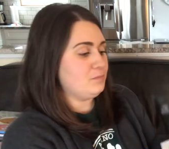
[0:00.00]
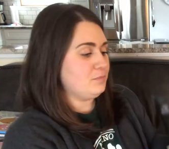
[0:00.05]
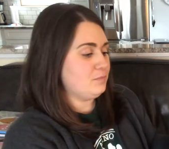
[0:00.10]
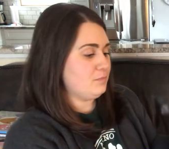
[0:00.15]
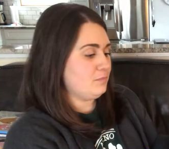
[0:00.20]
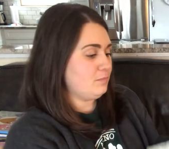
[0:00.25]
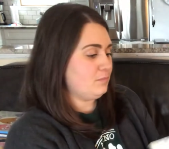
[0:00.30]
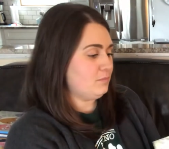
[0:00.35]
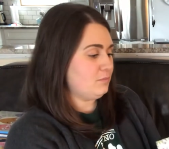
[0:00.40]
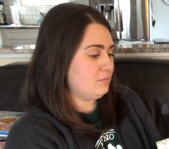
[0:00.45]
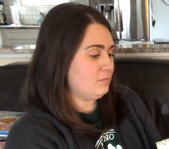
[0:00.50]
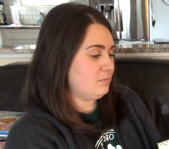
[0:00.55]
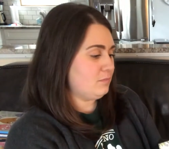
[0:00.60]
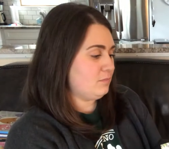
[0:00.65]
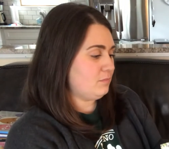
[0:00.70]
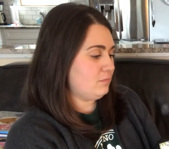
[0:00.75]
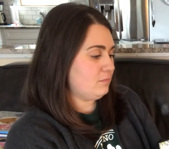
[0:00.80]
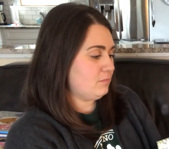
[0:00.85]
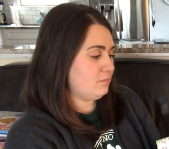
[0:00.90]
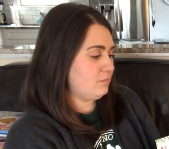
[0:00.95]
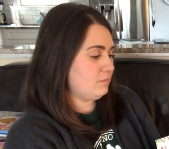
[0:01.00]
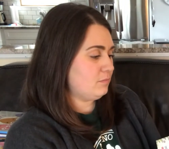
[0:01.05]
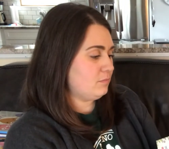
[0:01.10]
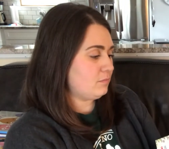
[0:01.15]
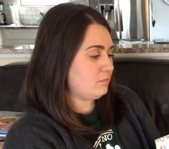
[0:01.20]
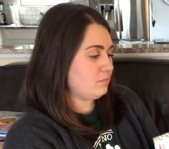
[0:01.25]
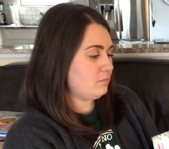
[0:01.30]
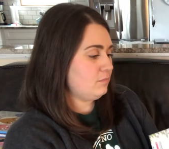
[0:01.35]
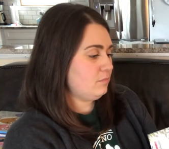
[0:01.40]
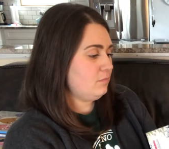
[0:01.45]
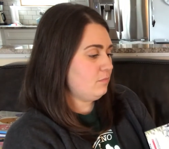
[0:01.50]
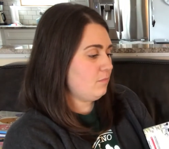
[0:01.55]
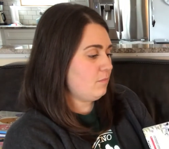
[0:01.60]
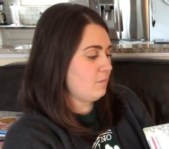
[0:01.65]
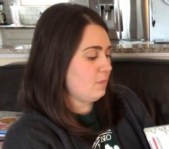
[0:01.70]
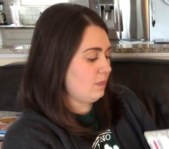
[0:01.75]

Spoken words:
Nothing is said.